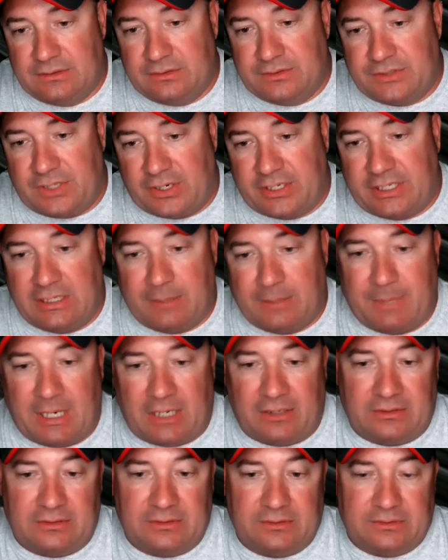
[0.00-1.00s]
talking
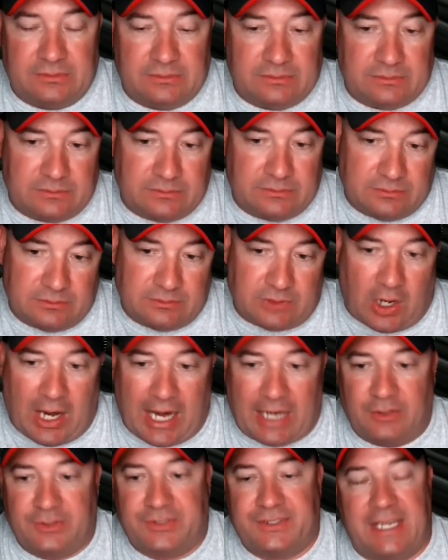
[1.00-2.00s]
about
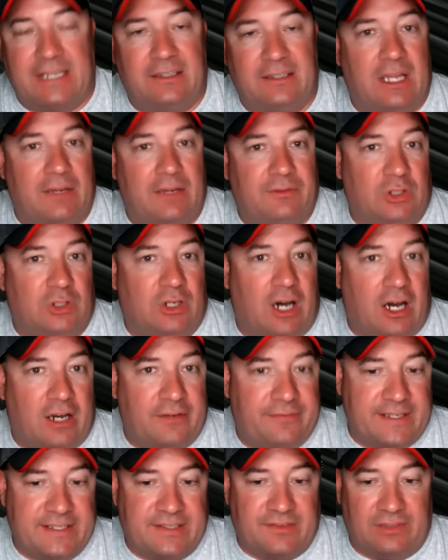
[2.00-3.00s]
Ohio State level
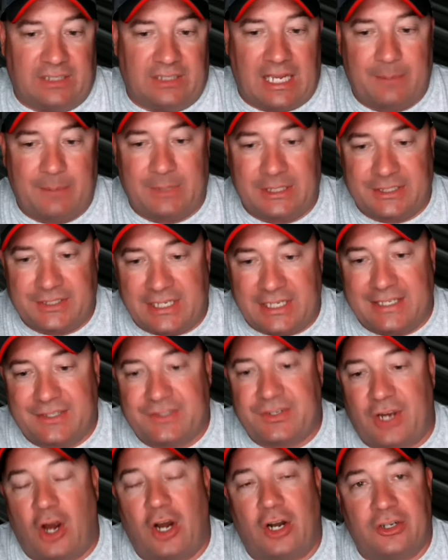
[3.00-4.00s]
offensive linemen, it's
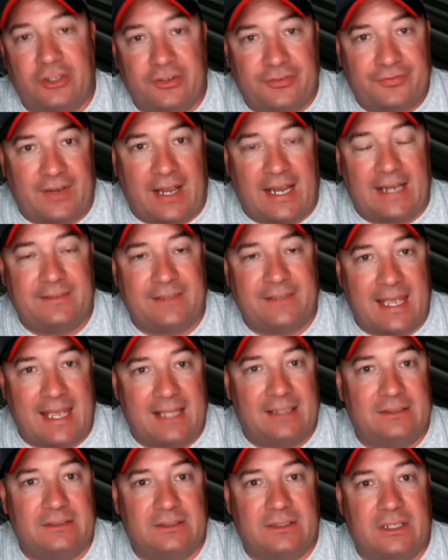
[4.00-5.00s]
hard to find
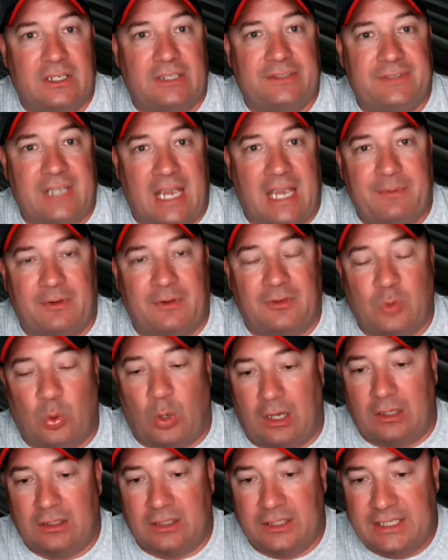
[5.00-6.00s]
that type of
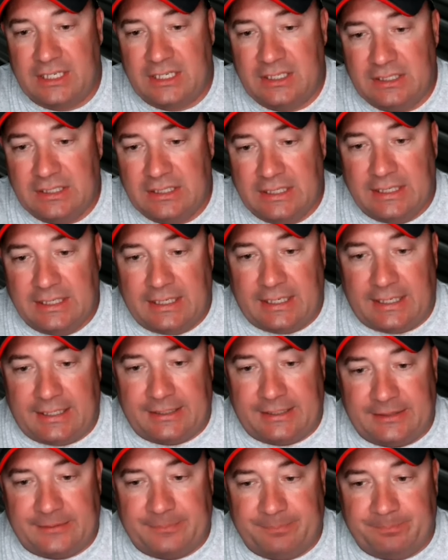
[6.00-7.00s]
quality.
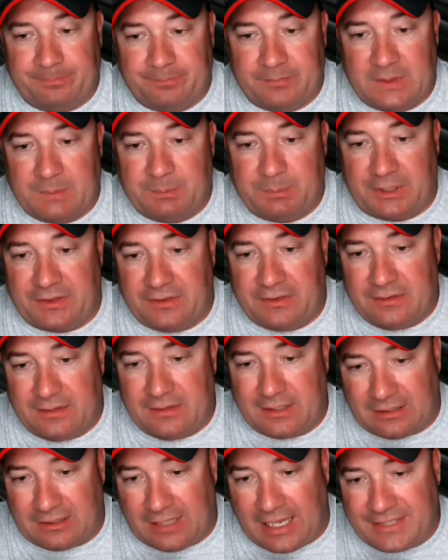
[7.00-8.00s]
But
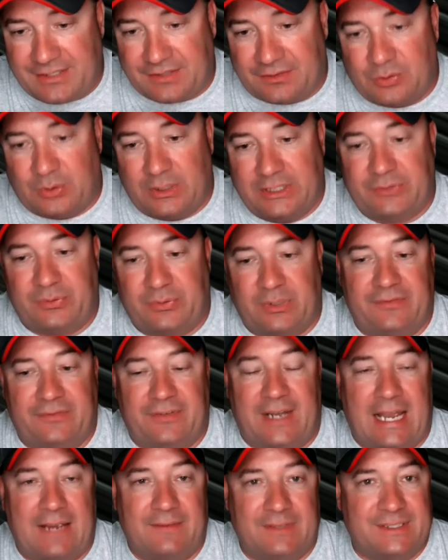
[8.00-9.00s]
the class of
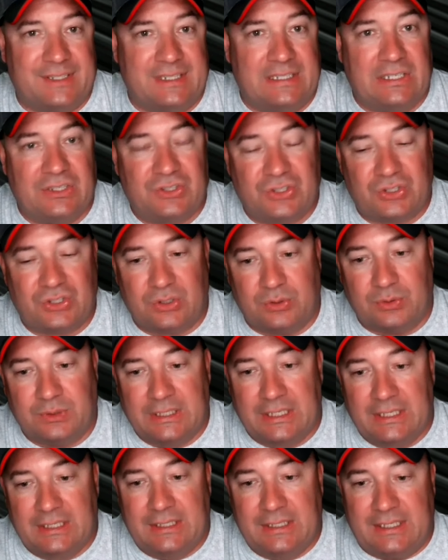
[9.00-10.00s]
2025 is the issue.
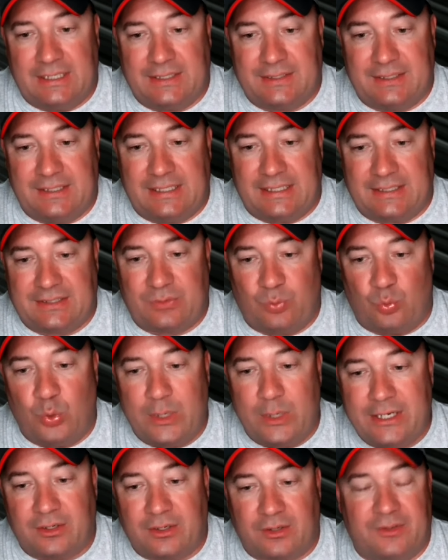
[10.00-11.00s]
It's
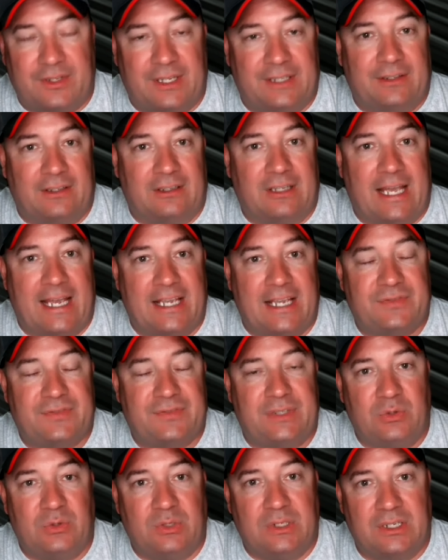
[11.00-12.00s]
weaker than the last
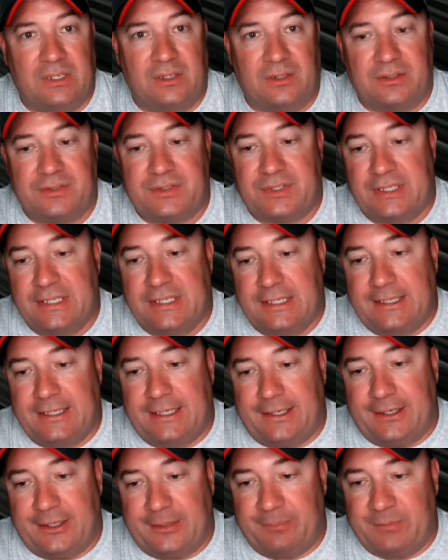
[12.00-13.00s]
few years,
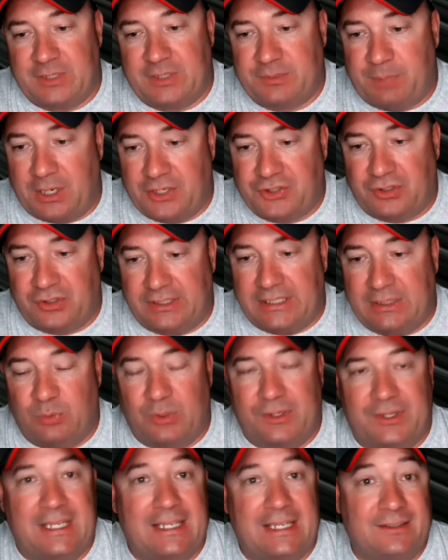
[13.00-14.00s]
especially
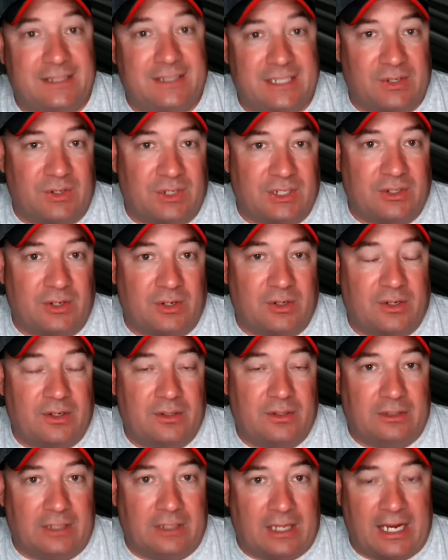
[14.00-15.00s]
with interior
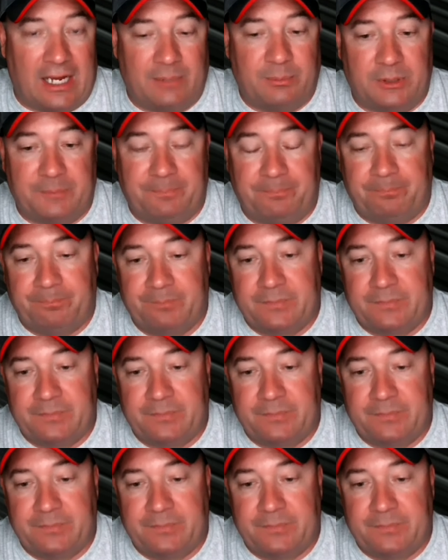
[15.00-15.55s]
linemen.